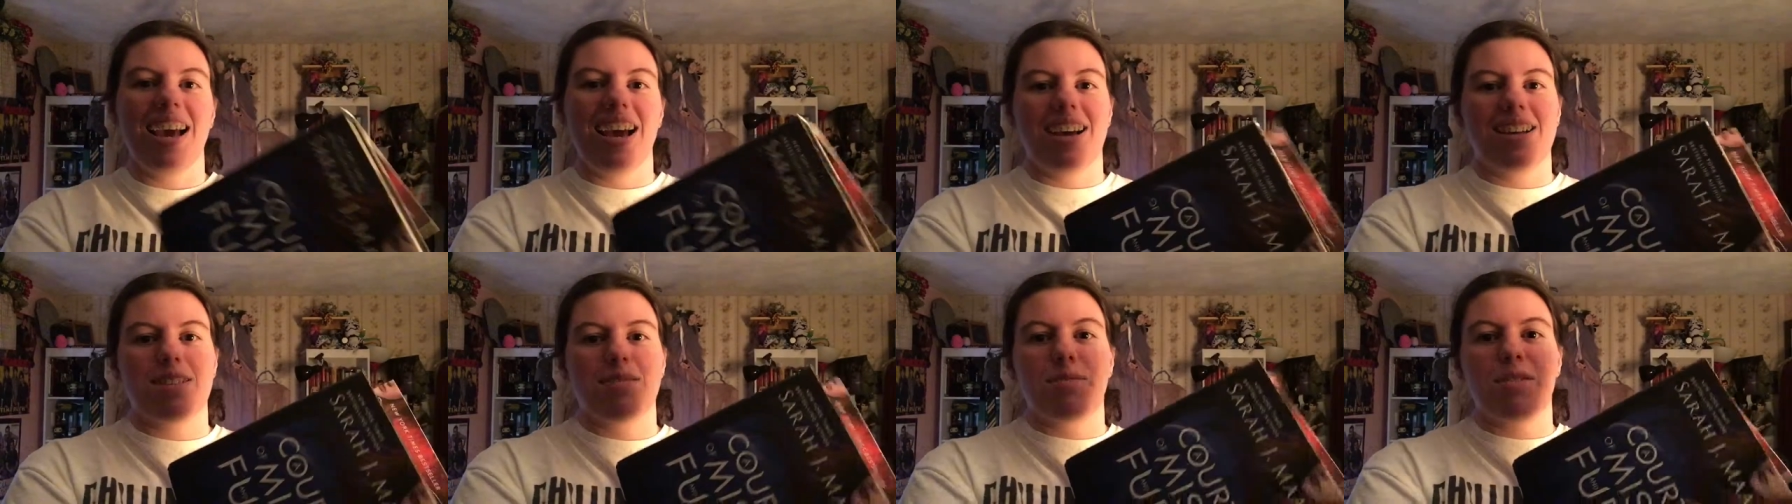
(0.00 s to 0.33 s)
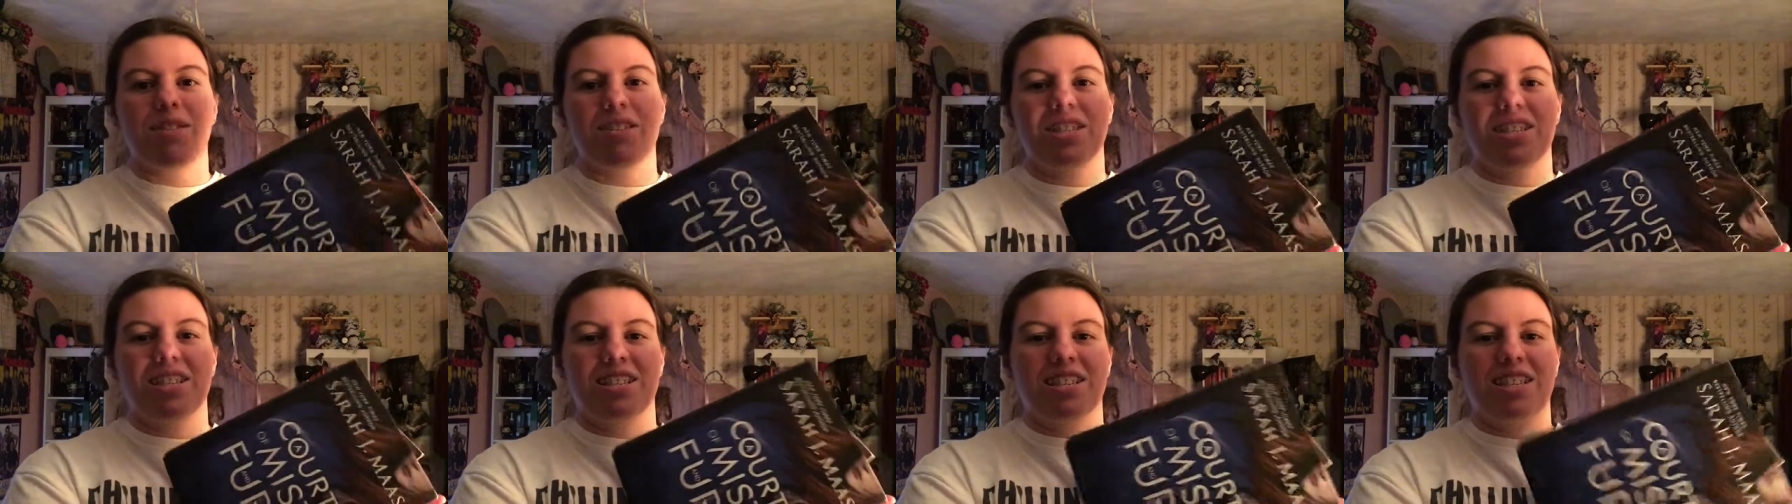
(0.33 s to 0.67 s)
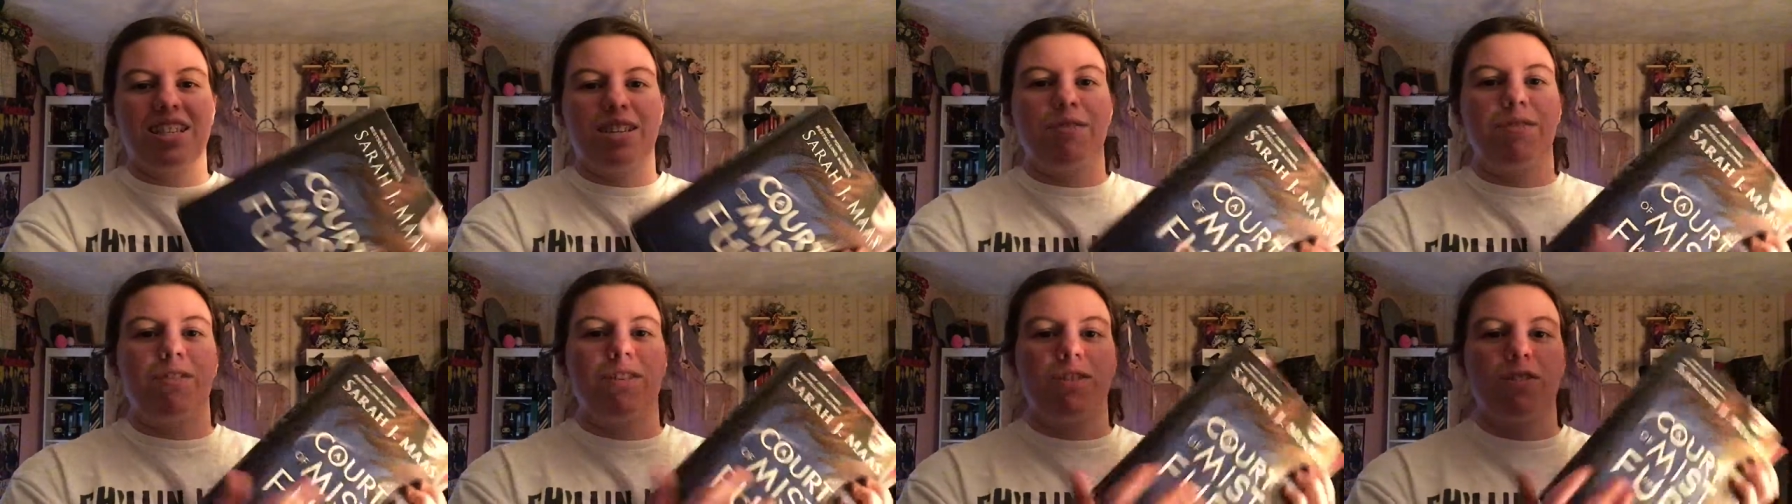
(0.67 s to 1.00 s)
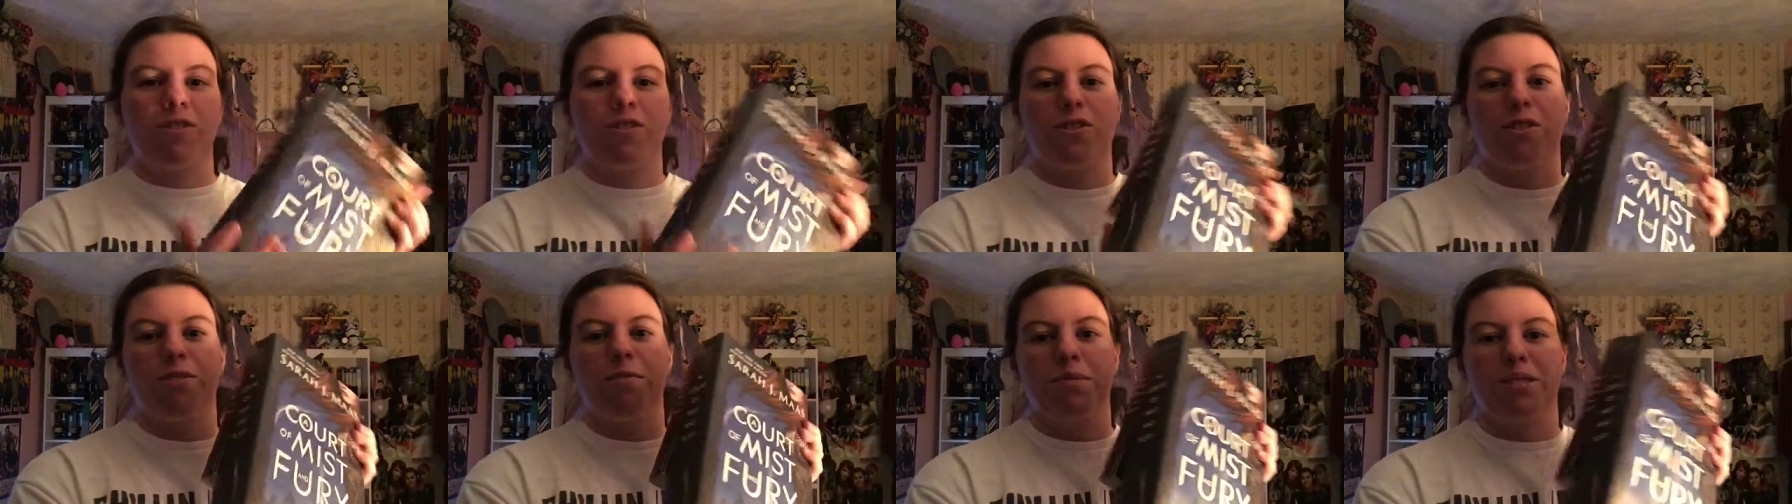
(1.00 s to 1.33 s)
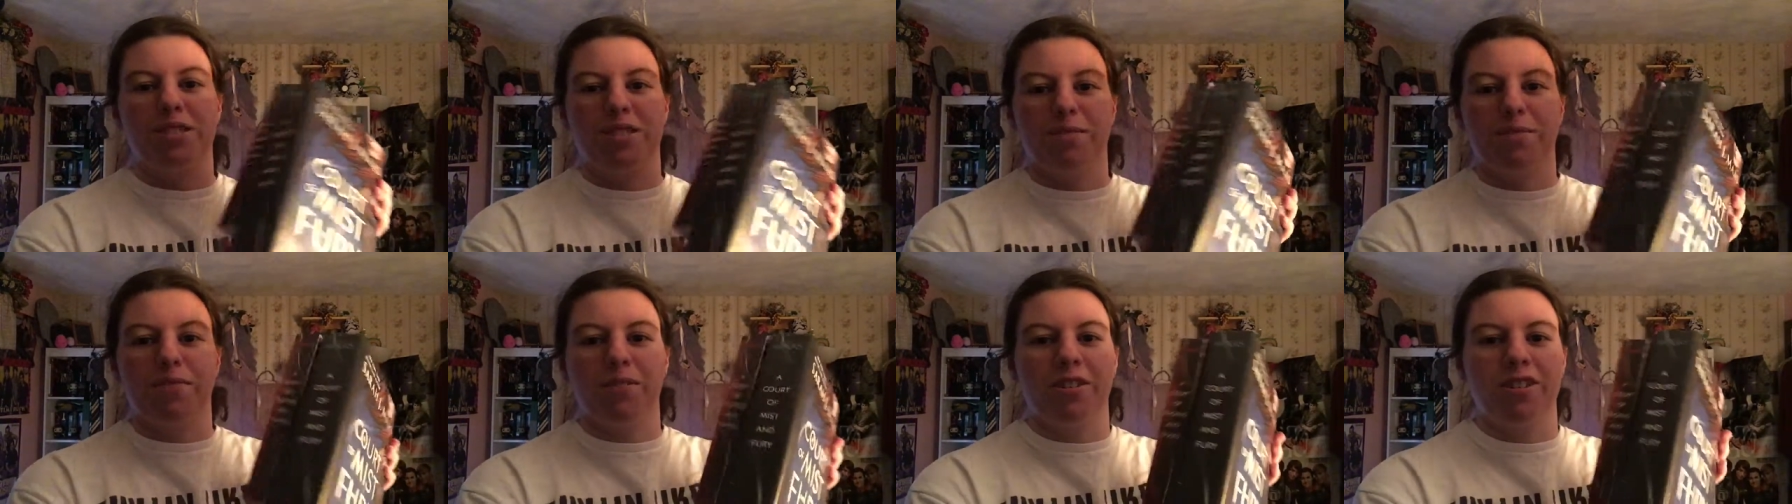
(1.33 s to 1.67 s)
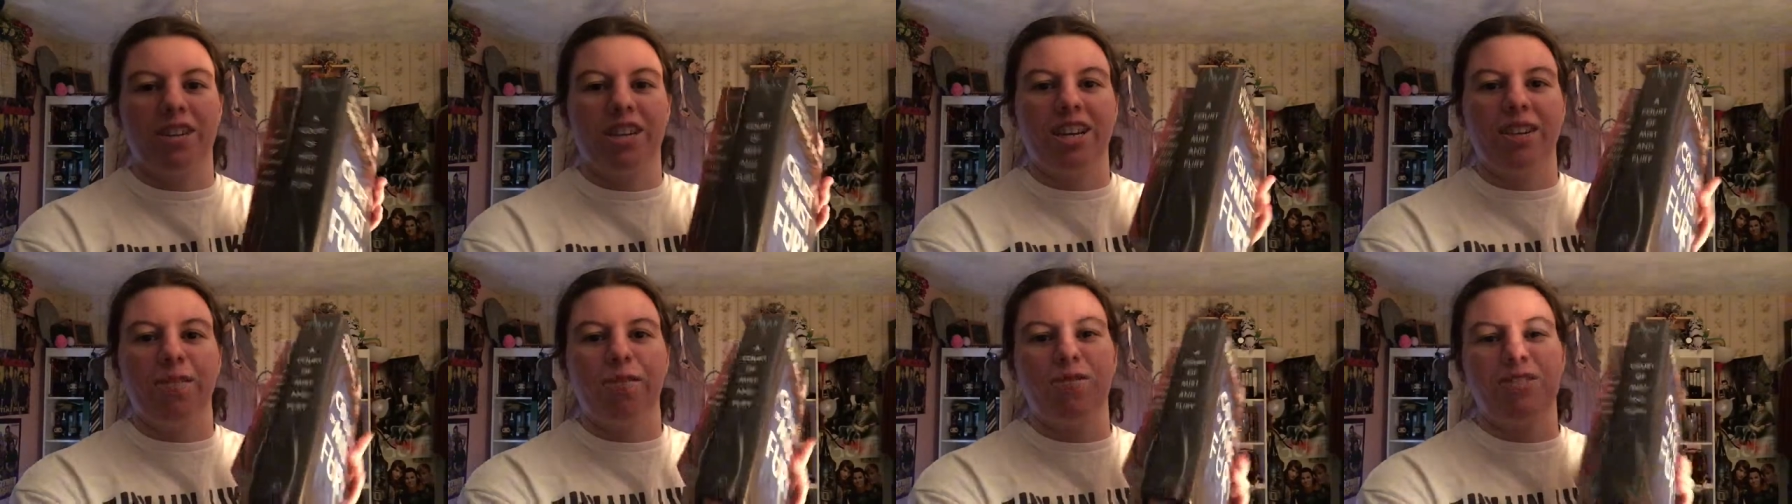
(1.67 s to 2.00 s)
as well as its sequel, A Court of Mist and
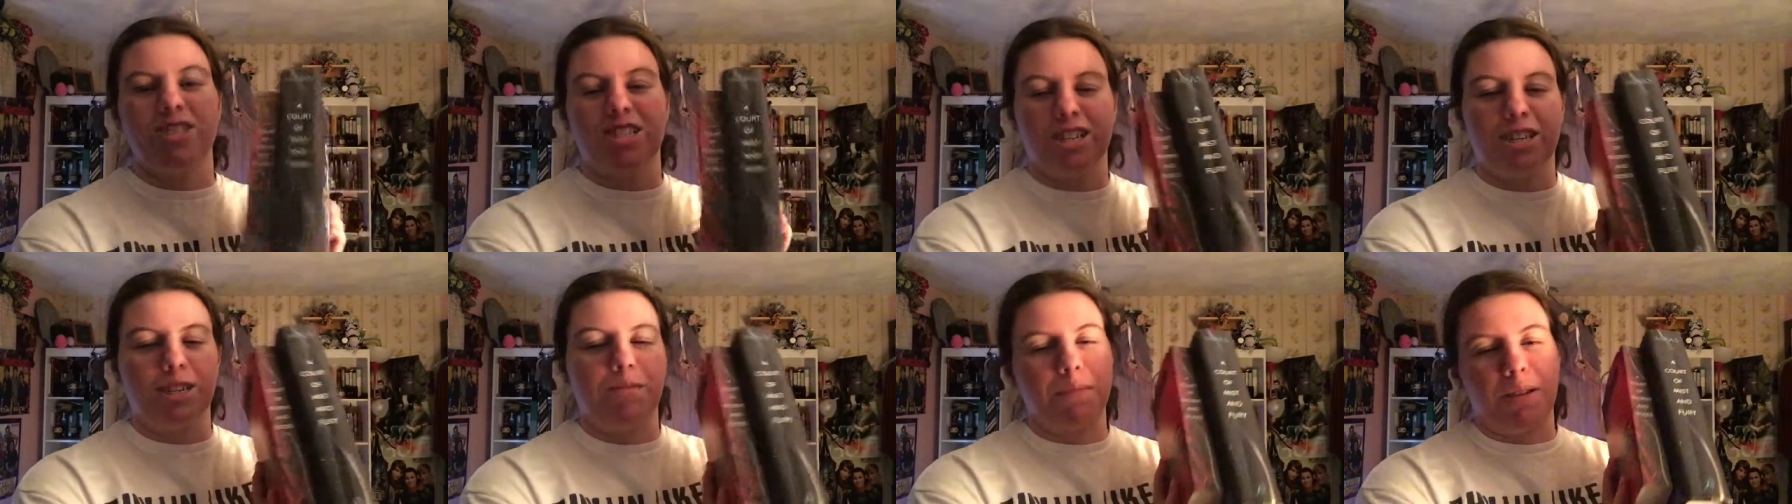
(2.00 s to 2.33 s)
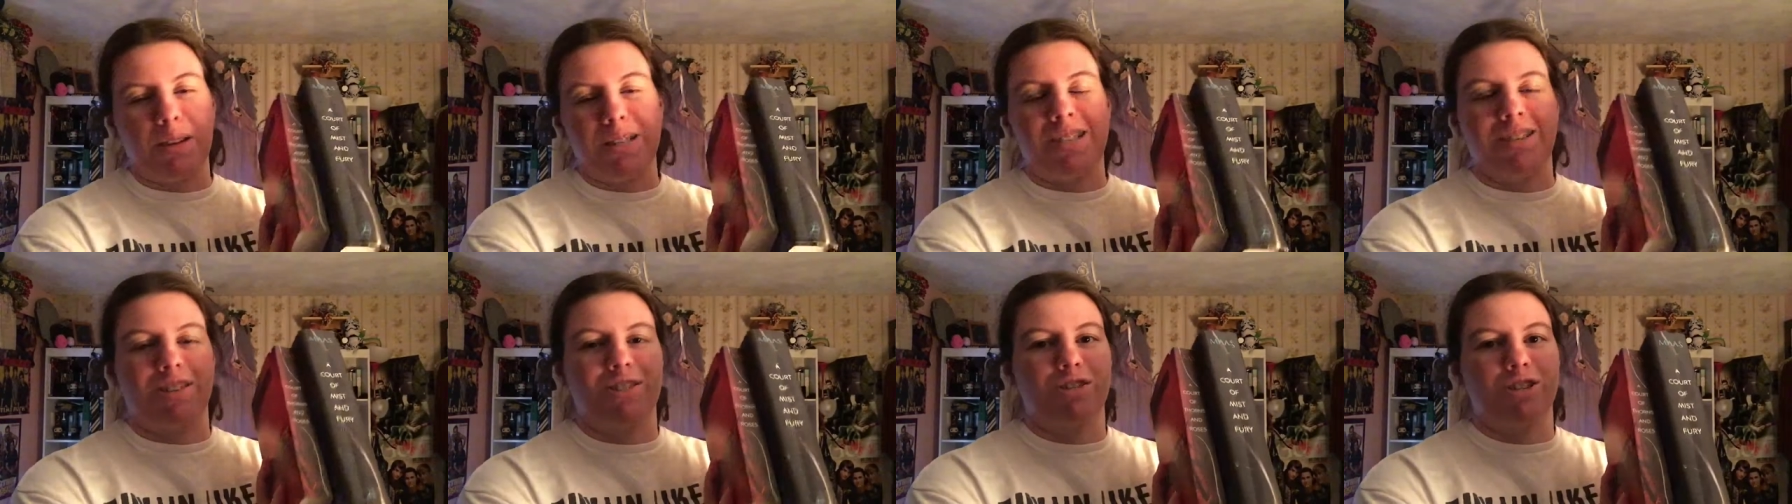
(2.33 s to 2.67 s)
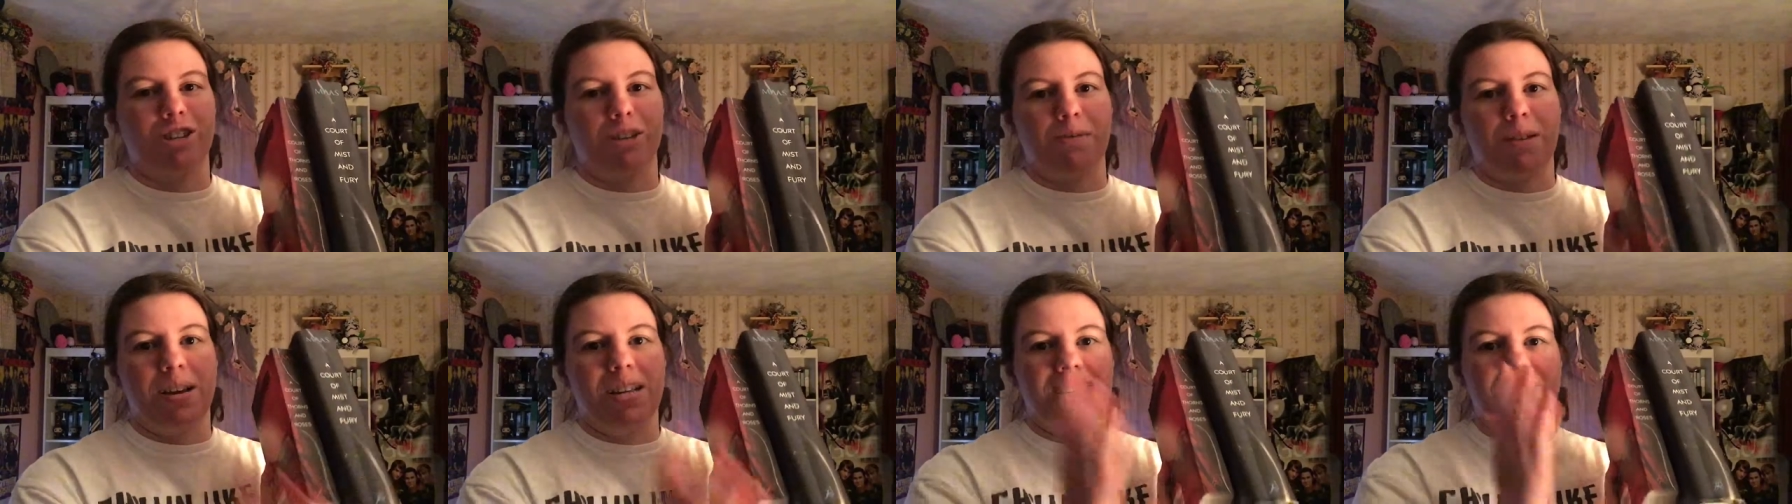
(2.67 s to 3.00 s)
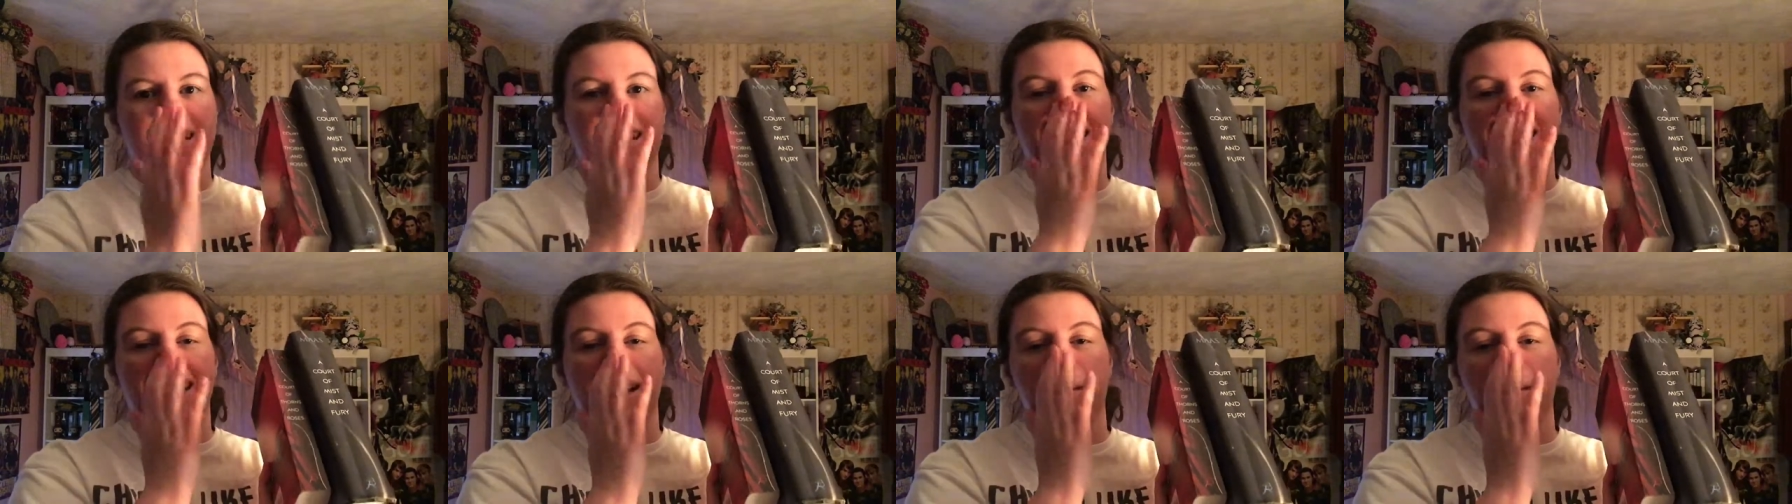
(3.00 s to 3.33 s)
Fury, once again by Sarah J Maas, and I